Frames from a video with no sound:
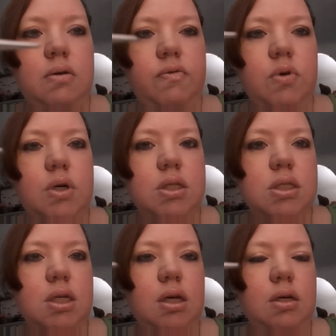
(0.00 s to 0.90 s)
You can
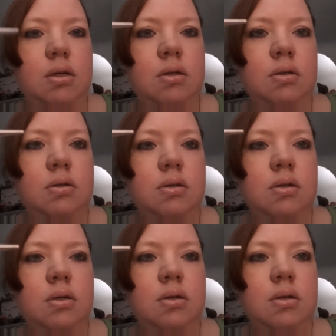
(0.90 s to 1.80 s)
see
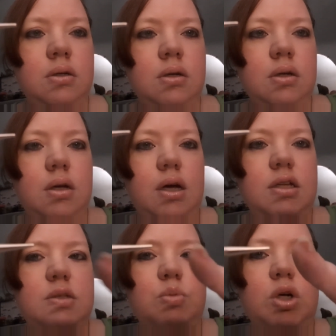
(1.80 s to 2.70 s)

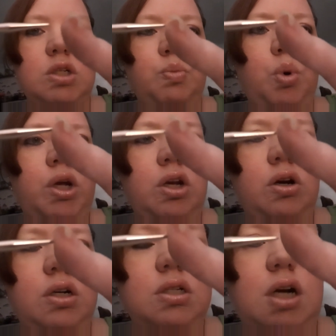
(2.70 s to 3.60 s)
it's much
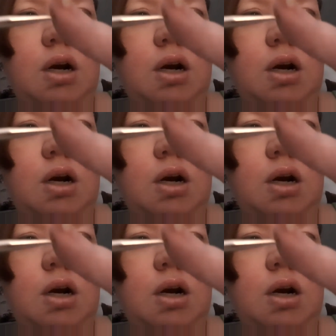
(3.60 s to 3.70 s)
pointier and